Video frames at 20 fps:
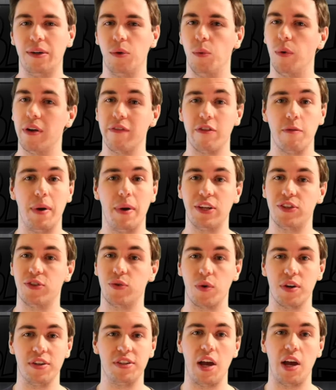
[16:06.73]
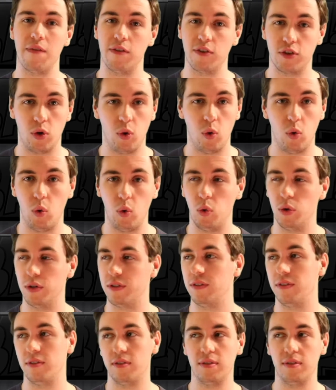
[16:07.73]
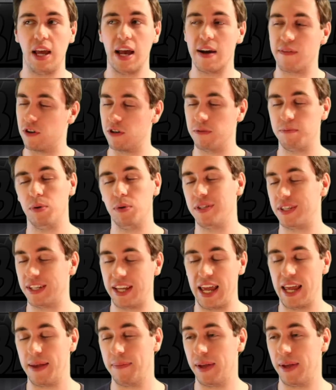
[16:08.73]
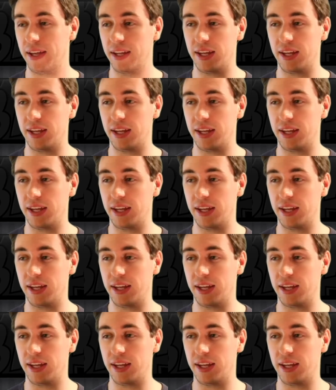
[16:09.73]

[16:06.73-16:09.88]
One of the best stories ever told, ever put to gaming.